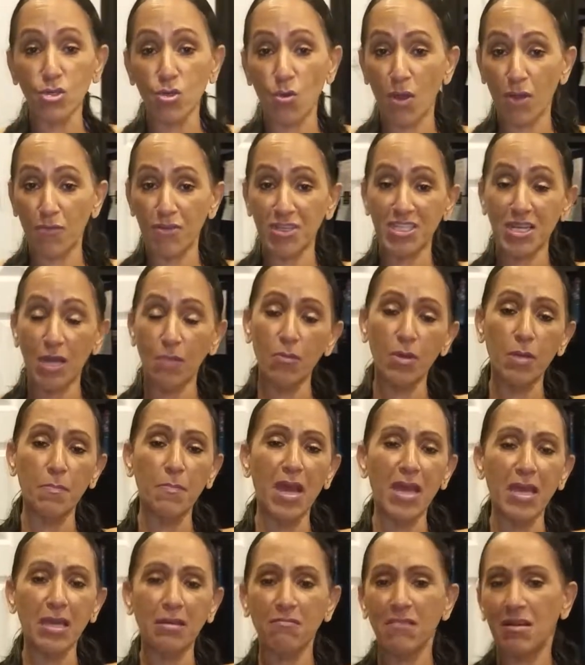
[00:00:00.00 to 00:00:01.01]
So every time we
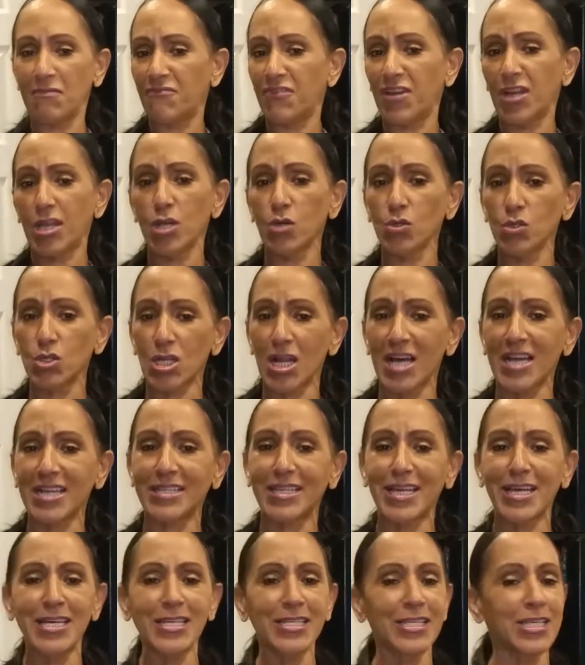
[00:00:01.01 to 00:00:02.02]
make videos
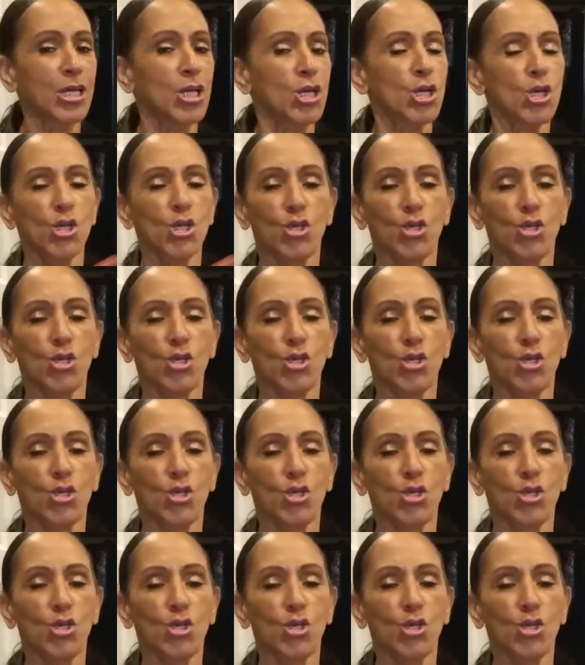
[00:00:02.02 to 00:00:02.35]
like this,